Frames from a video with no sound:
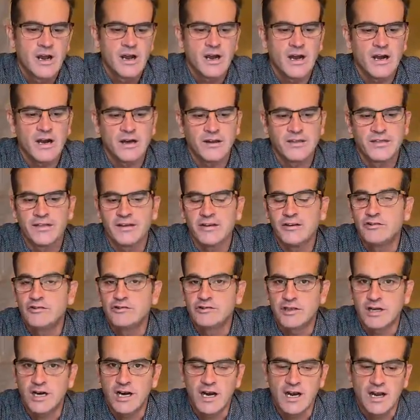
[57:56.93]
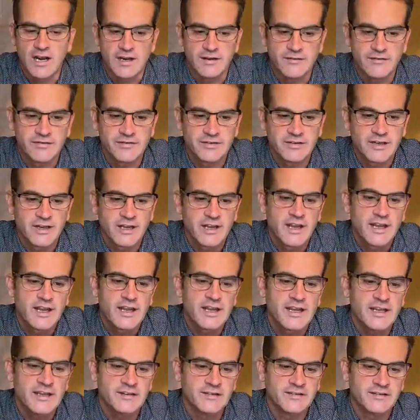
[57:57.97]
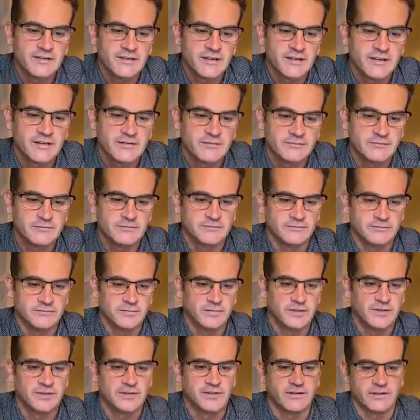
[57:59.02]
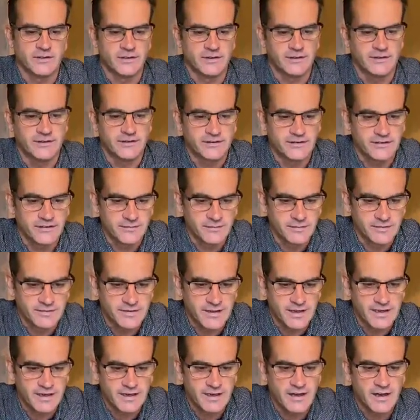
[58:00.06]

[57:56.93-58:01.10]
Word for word: Arthur drives his mm, sorry, this is a mistake.